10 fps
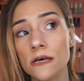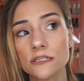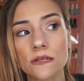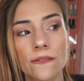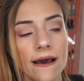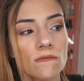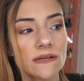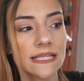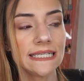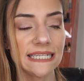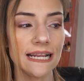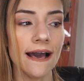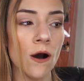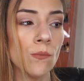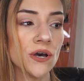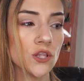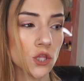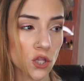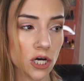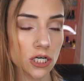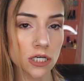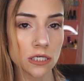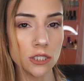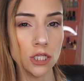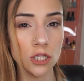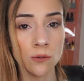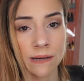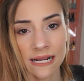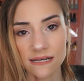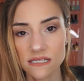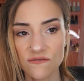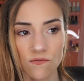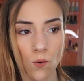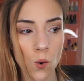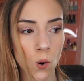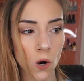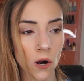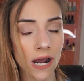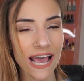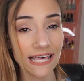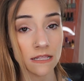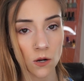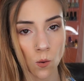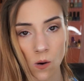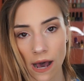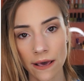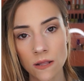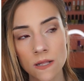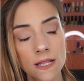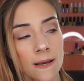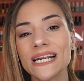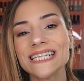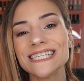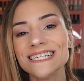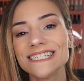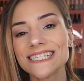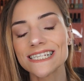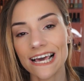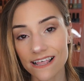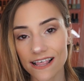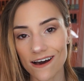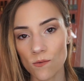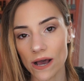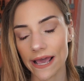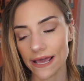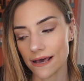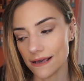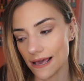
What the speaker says: So that really did help it look luminous for a little while, but it didn't stay that way.